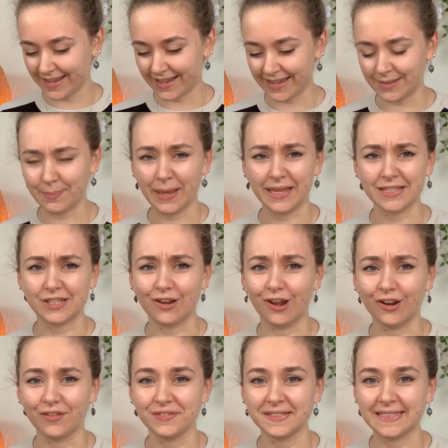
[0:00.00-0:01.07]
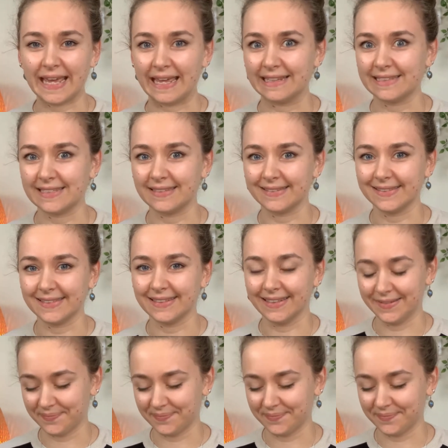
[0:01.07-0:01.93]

It makes a lot of sense, doesn't it?